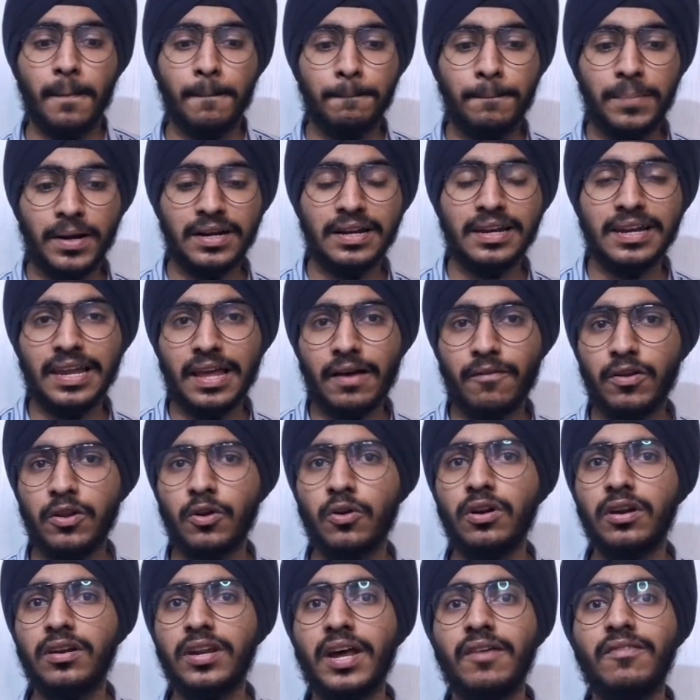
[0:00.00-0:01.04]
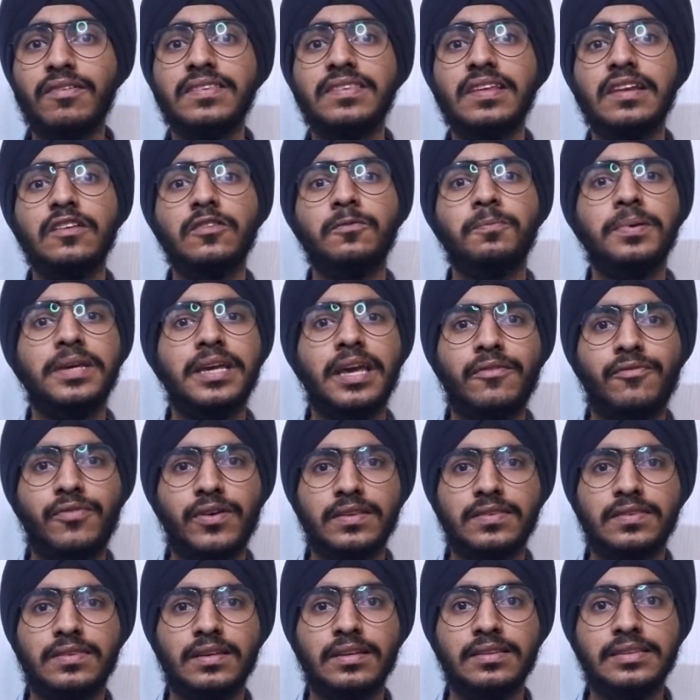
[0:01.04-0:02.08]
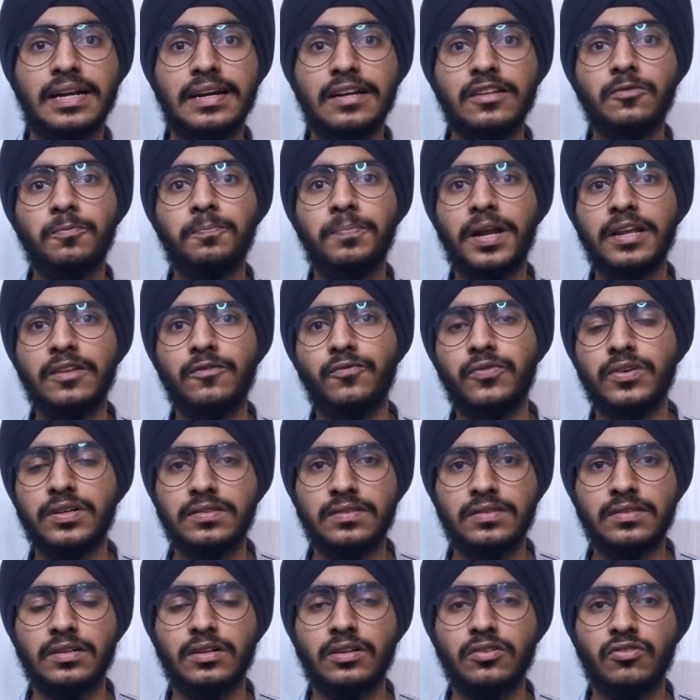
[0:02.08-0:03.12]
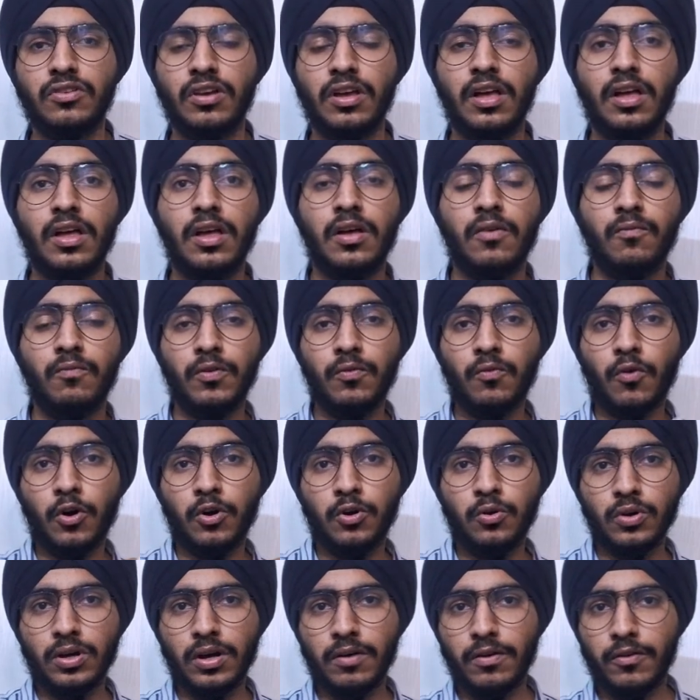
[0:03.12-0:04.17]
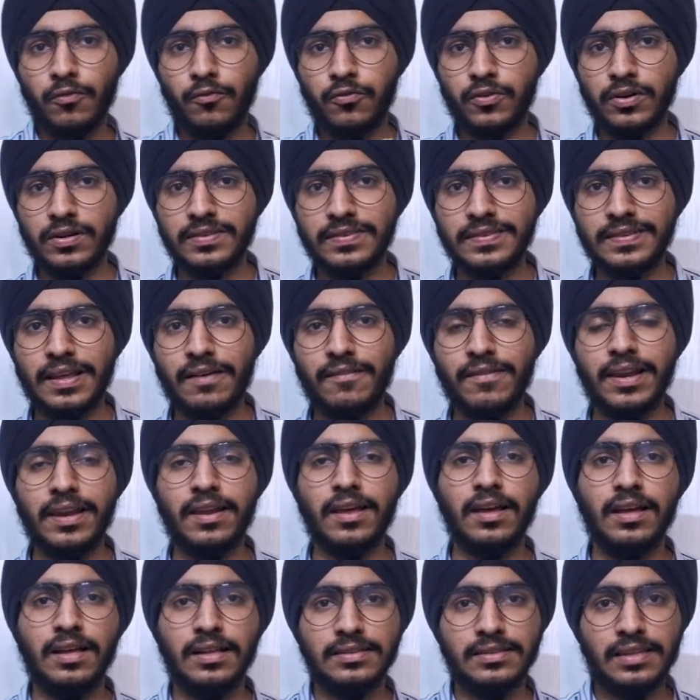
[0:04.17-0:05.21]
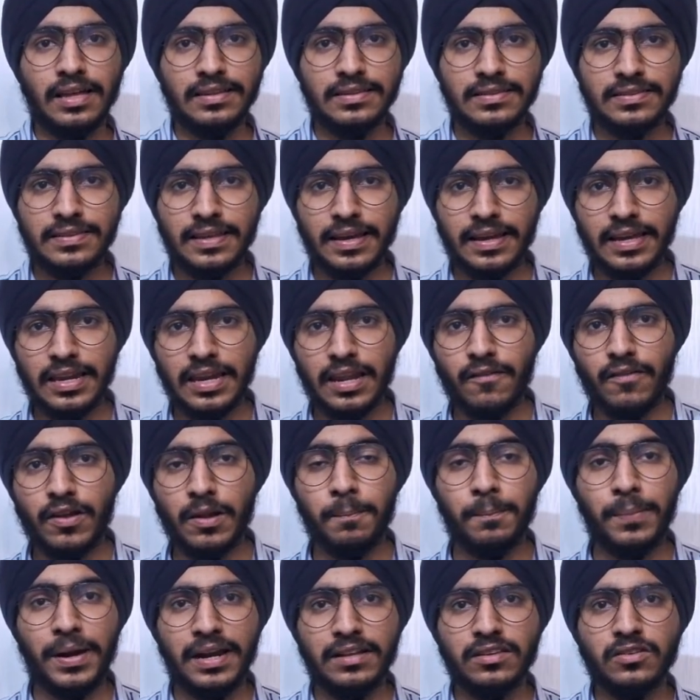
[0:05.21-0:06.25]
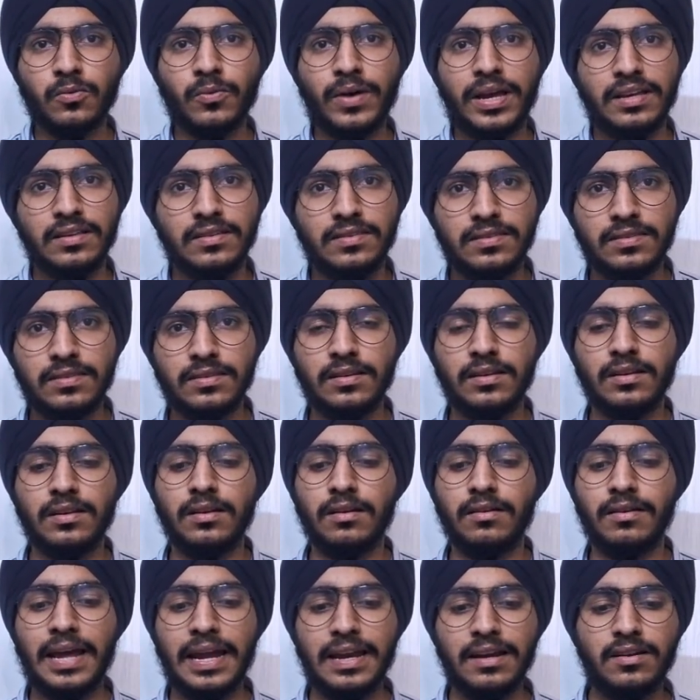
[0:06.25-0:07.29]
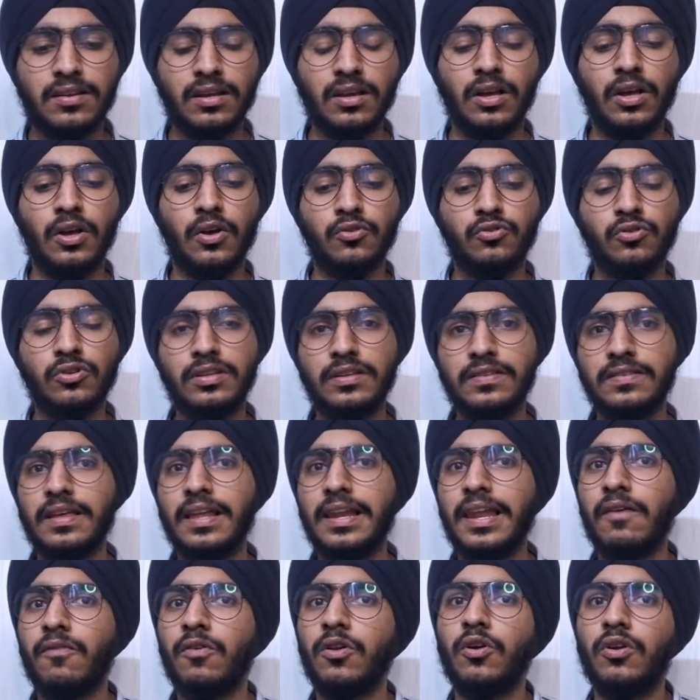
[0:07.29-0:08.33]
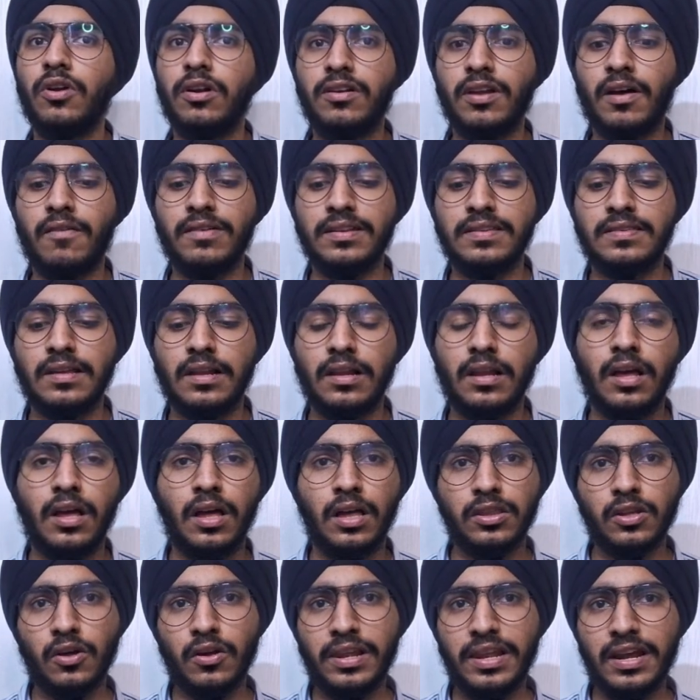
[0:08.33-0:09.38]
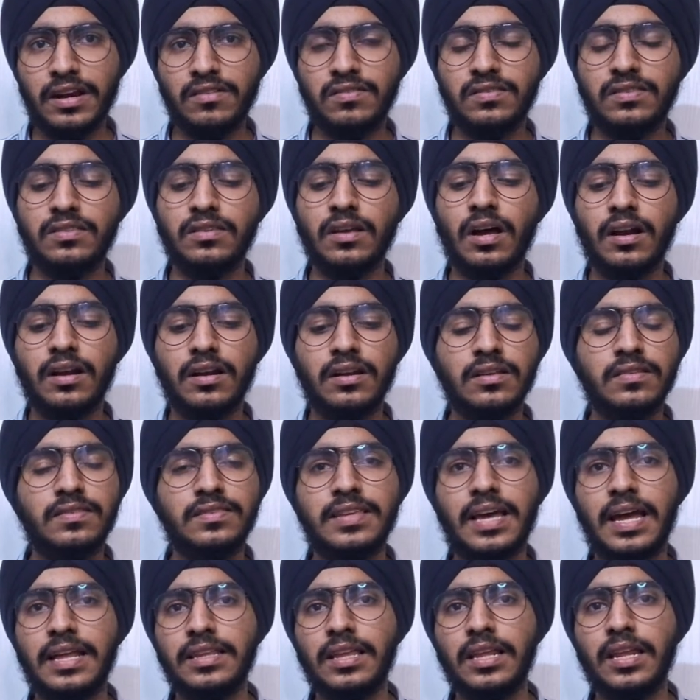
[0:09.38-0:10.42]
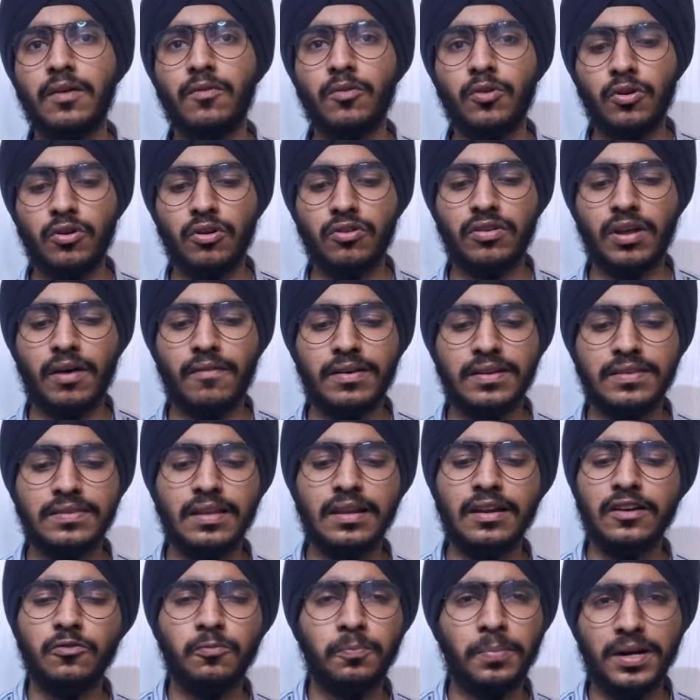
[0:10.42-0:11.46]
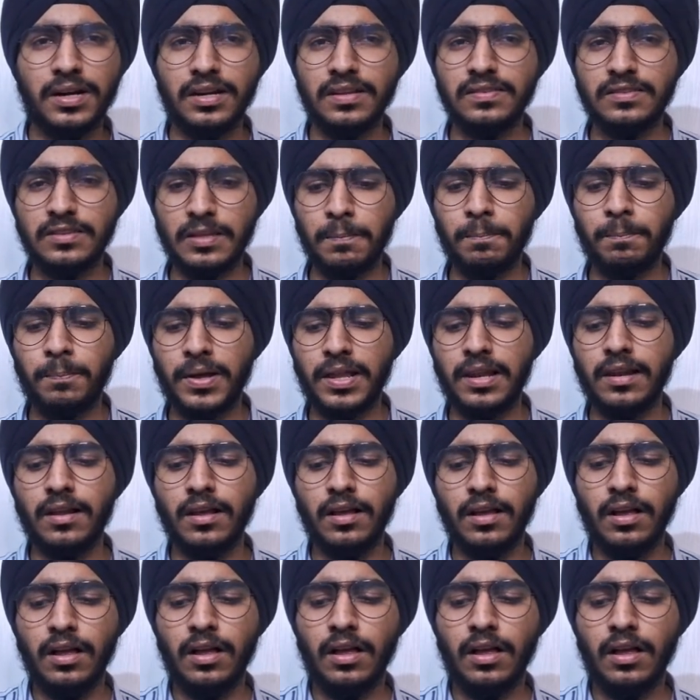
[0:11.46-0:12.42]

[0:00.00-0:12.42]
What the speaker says: But level order traversal is BFS, that is breadth first search. We want to cover first level, then second level breadth wise, right? So this is a level order traversal. Now let's understand the level order traversal. It's pretty simple.